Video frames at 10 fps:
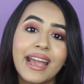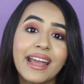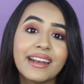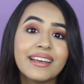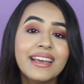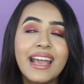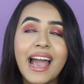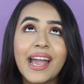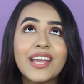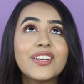and
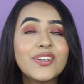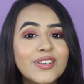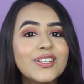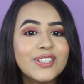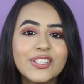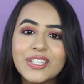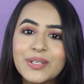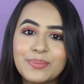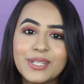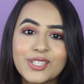I really
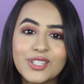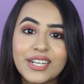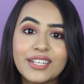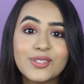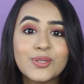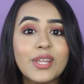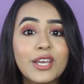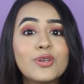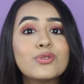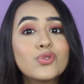appreciate it. So
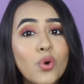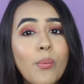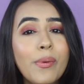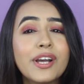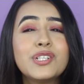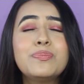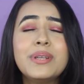thank you so much.